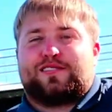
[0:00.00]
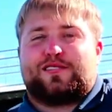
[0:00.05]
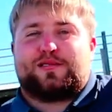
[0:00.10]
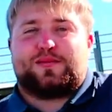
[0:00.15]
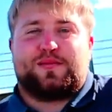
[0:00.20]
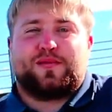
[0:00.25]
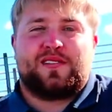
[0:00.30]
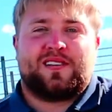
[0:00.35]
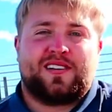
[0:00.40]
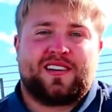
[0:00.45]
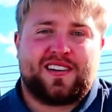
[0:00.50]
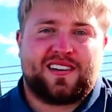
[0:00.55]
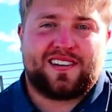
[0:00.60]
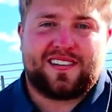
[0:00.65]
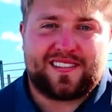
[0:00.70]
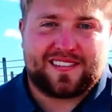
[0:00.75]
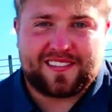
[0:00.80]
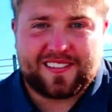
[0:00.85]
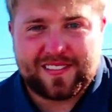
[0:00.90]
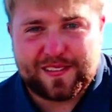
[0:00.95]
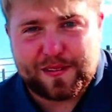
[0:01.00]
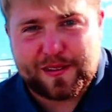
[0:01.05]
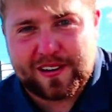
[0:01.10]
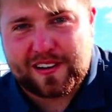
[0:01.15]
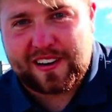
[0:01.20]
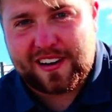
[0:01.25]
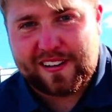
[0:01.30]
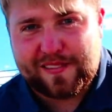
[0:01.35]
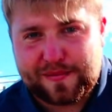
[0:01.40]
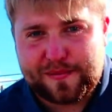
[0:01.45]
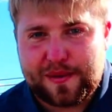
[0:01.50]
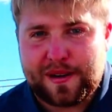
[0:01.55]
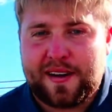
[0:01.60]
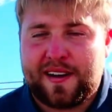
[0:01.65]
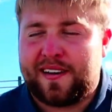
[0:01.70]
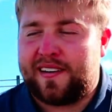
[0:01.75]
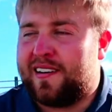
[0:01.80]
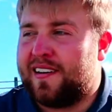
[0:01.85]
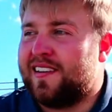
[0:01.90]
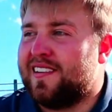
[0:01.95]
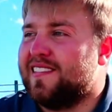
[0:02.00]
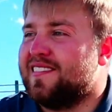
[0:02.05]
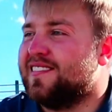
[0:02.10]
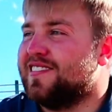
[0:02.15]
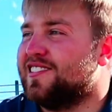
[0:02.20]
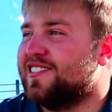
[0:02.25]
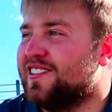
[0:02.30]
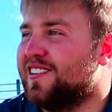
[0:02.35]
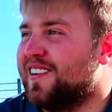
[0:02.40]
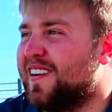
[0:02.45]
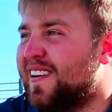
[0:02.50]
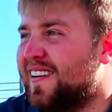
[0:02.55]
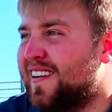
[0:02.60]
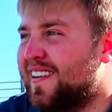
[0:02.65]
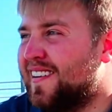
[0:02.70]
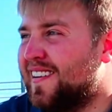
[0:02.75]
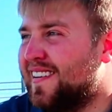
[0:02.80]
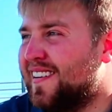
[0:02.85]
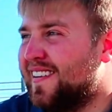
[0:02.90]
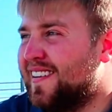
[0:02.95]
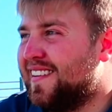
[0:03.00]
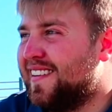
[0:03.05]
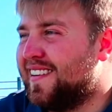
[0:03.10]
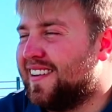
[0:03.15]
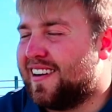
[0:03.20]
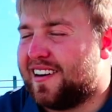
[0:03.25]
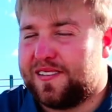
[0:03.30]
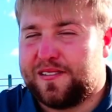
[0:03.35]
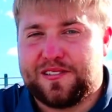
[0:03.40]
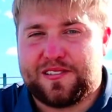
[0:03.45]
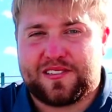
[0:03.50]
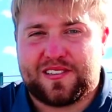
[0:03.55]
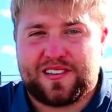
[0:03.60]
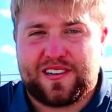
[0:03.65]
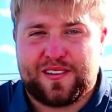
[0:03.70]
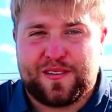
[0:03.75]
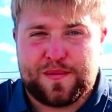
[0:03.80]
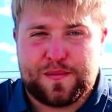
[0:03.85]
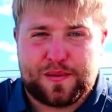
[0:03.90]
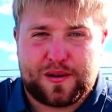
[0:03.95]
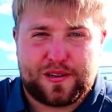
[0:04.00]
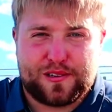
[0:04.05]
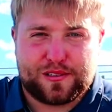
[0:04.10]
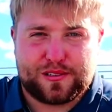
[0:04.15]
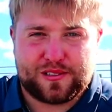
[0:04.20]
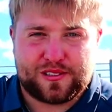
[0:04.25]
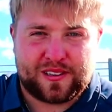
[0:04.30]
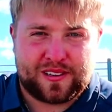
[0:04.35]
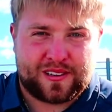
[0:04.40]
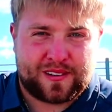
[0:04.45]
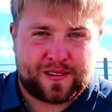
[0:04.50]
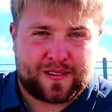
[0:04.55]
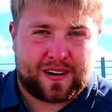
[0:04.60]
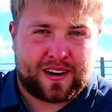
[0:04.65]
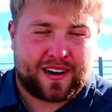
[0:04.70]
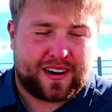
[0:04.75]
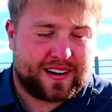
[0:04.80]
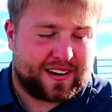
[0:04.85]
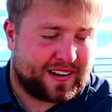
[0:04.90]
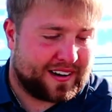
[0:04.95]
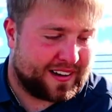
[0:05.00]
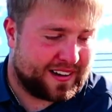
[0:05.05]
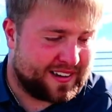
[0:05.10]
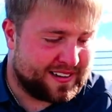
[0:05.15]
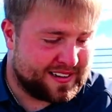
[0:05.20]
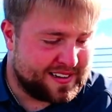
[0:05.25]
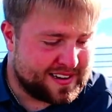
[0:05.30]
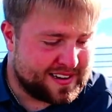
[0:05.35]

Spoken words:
explain where I've been. So, obviously I haven't posted in a while.